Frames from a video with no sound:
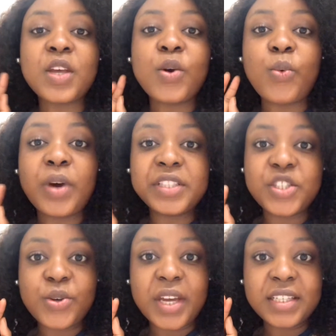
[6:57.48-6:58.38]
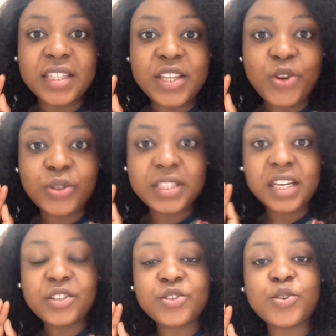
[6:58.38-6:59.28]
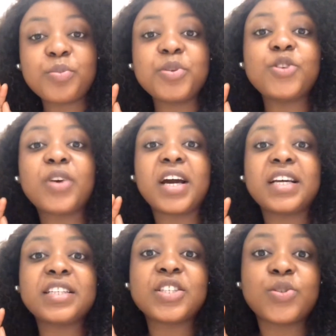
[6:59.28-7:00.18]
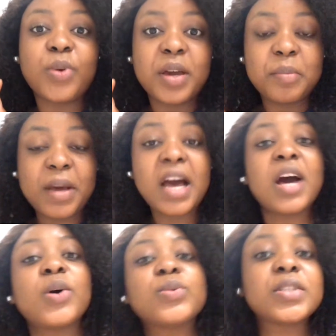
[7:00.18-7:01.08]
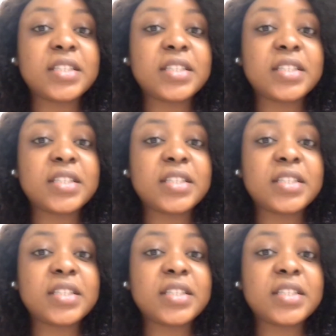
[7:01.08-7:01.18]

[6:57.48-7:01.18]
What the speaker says: Once you enter the hotel room, you can't swipe out.